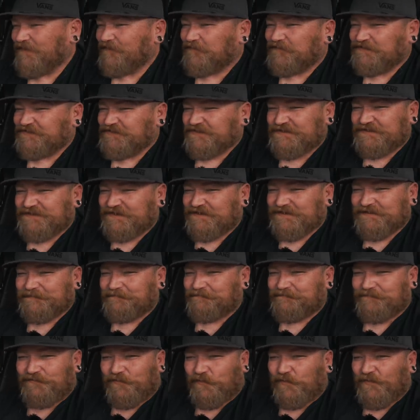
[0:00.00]
it was just a
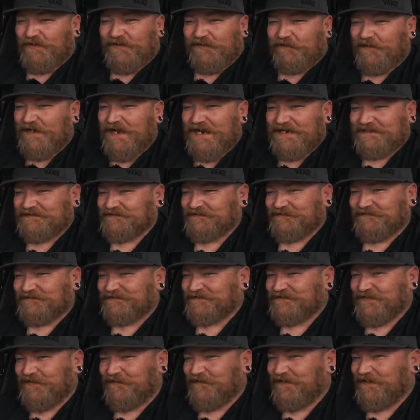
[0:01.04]
rear axle,
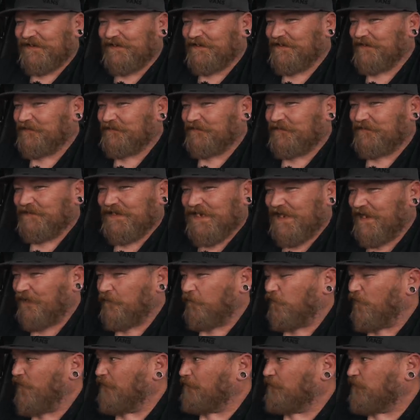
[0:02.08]
so it only
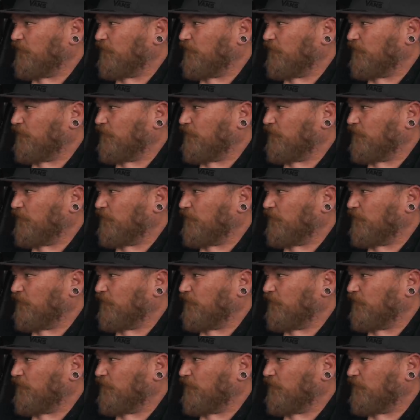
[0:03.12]
had one